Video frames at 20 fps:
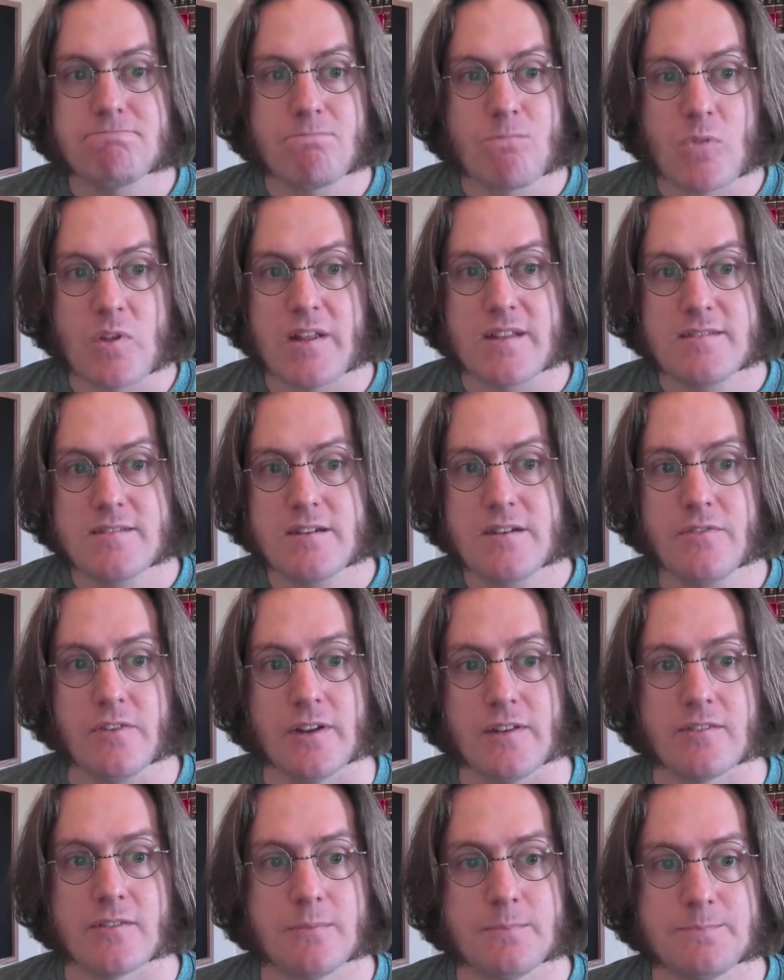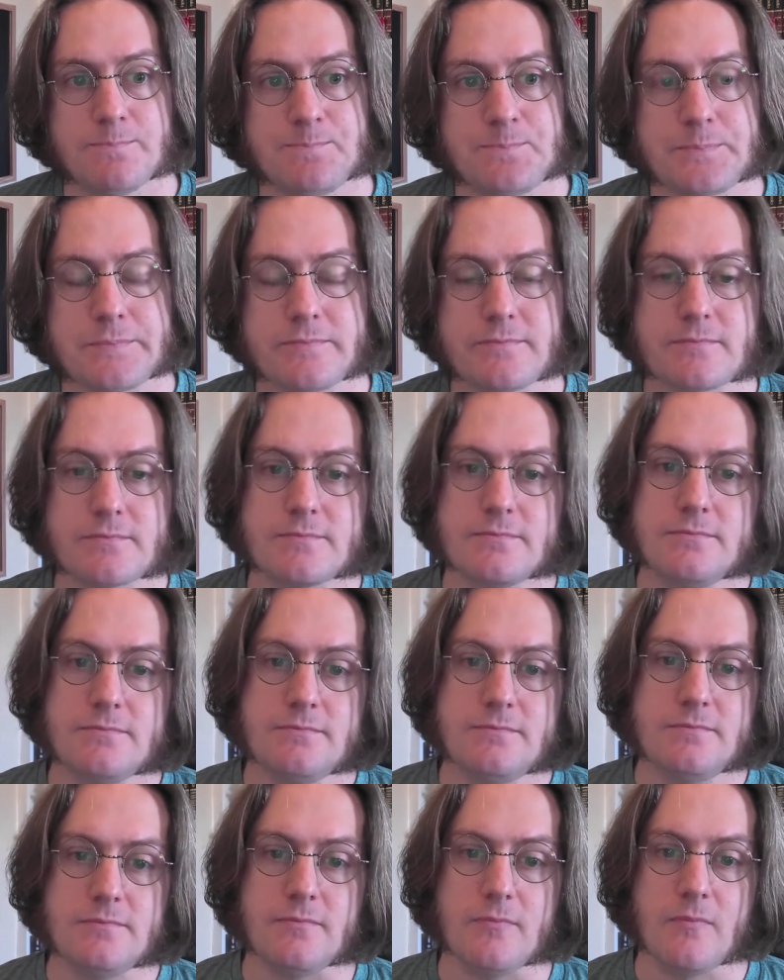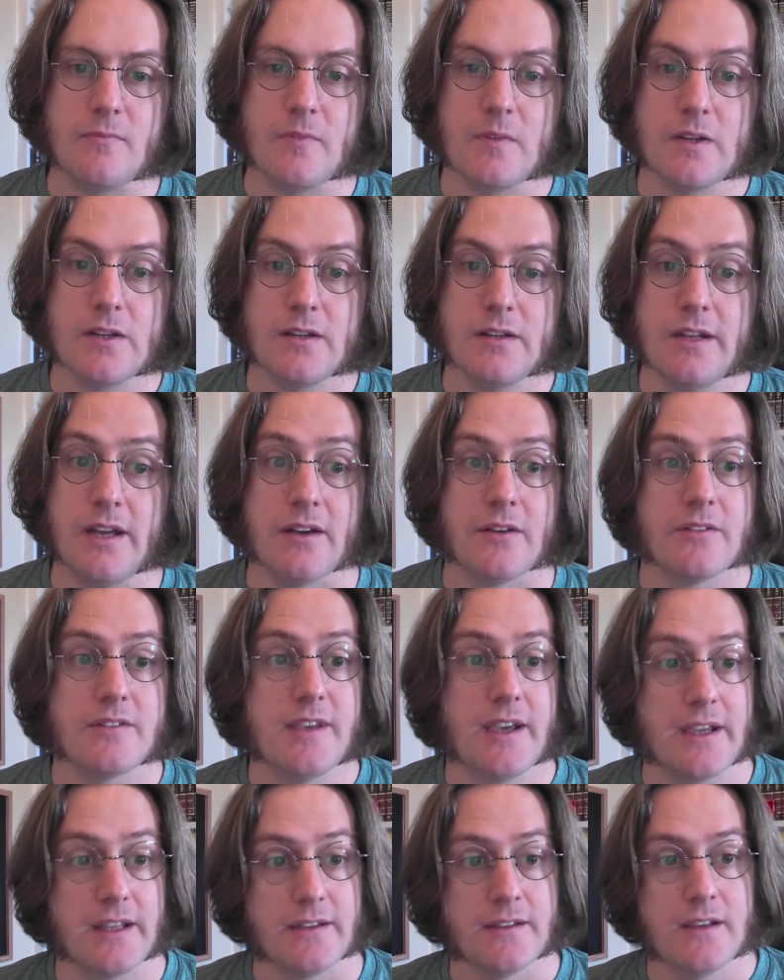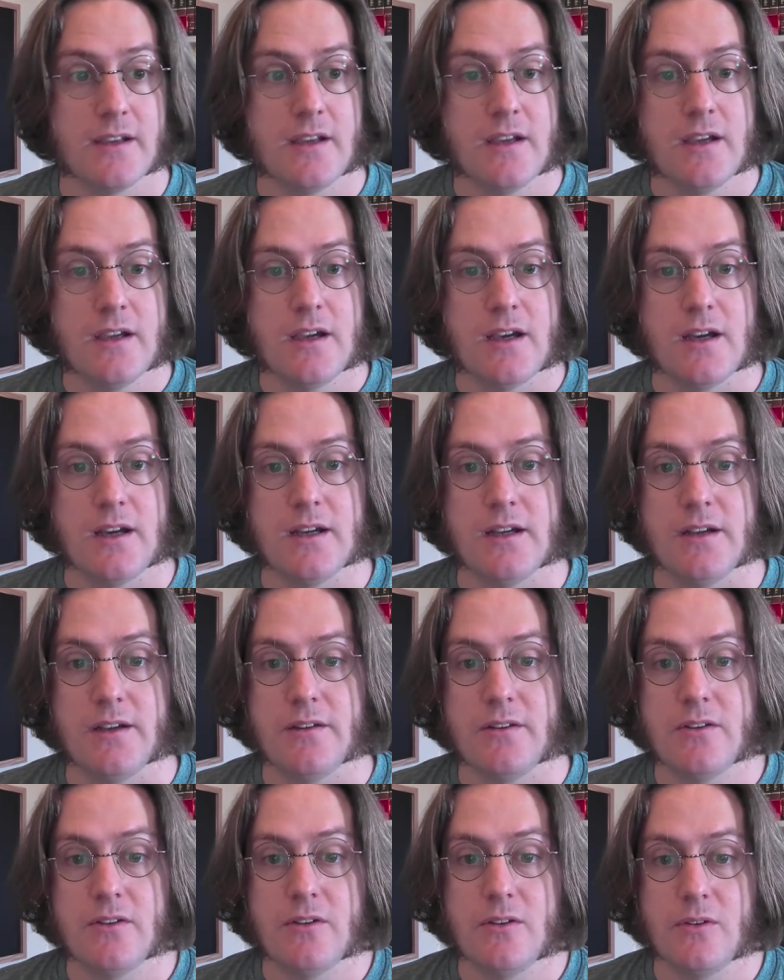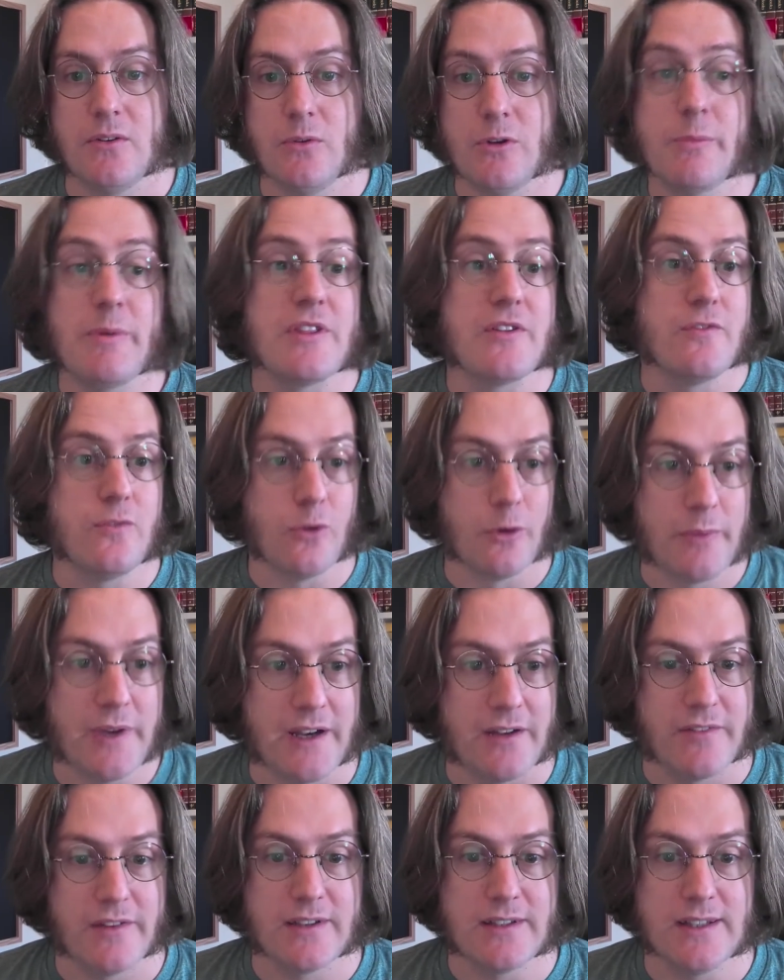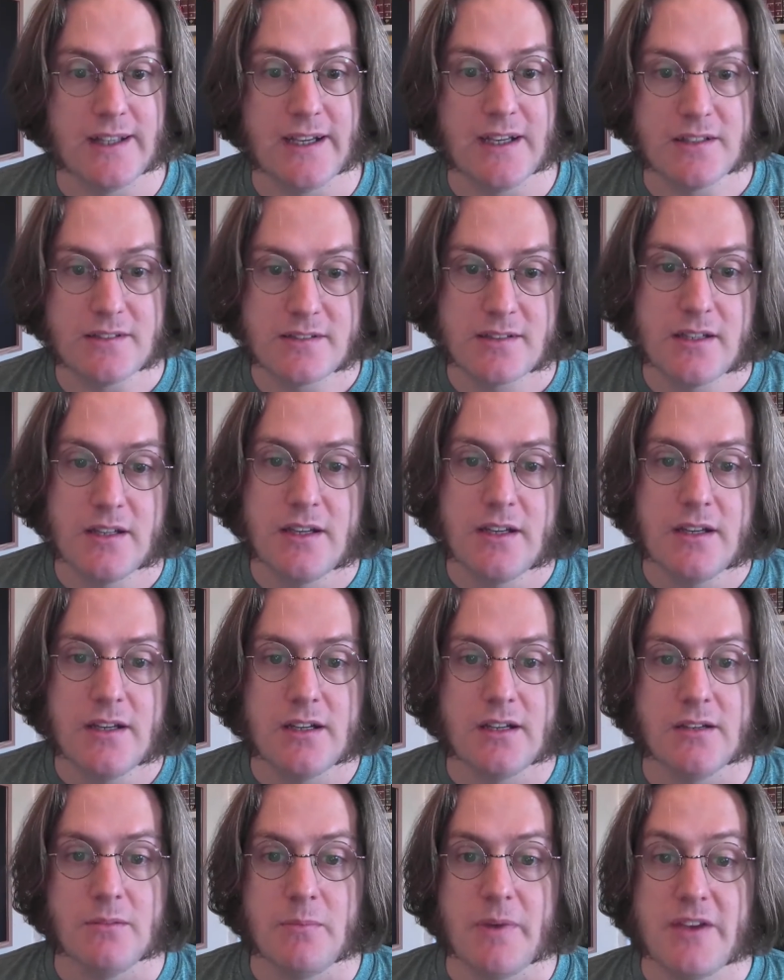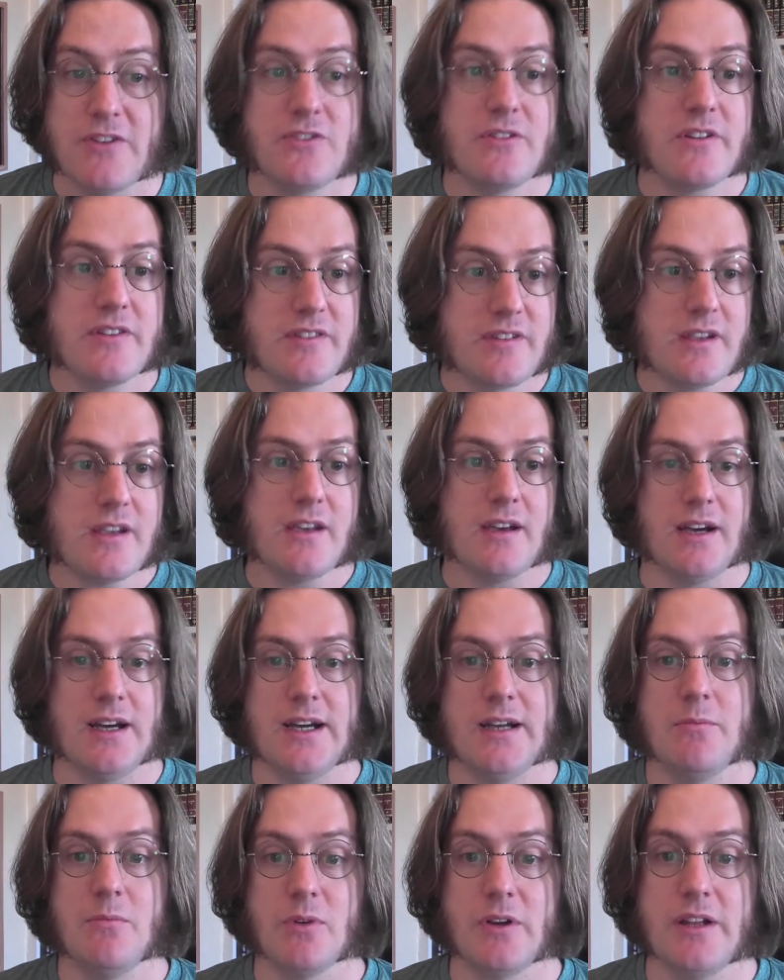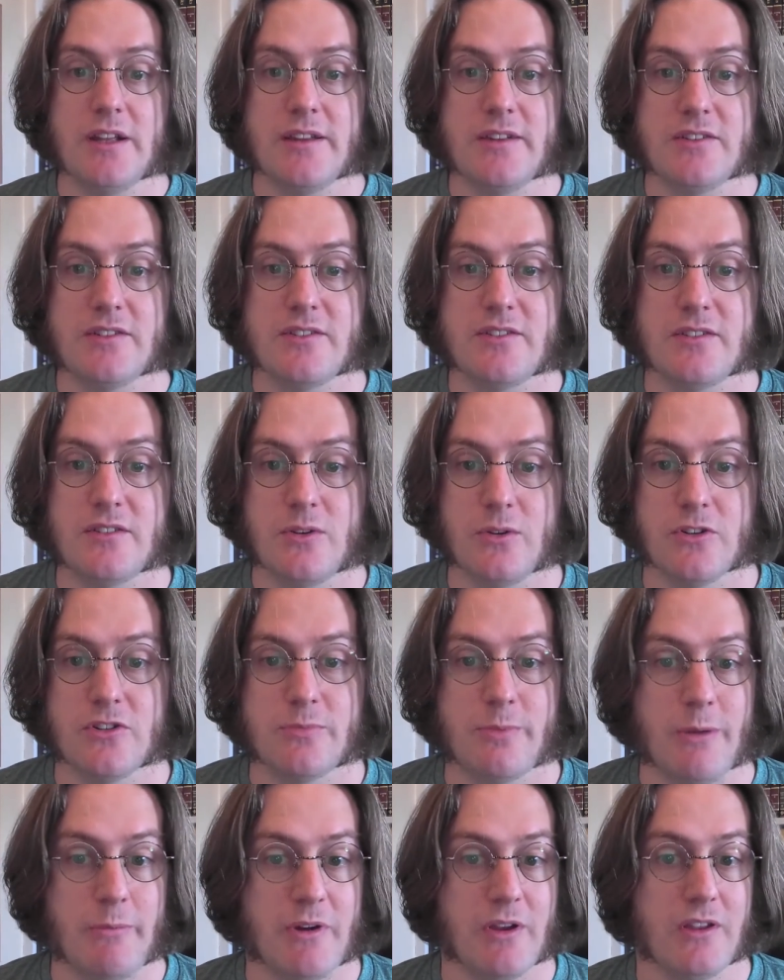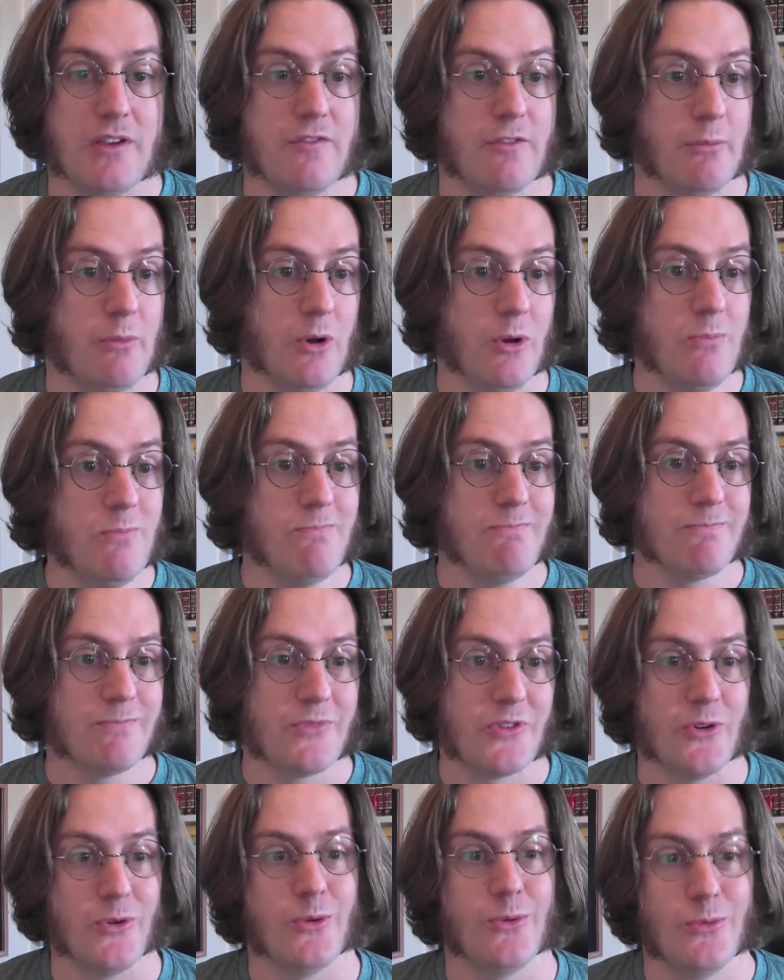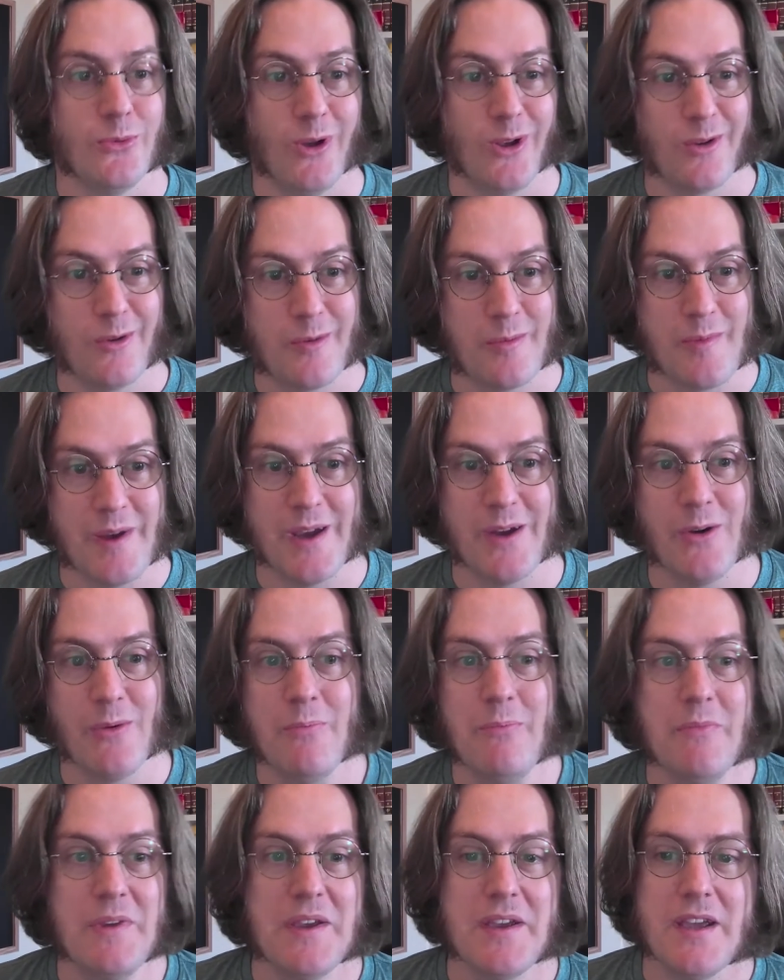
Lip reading: That's the difference. Now, second, what about the format of the class? As you can see, I'm running this course primarily from home, so welcome to my home.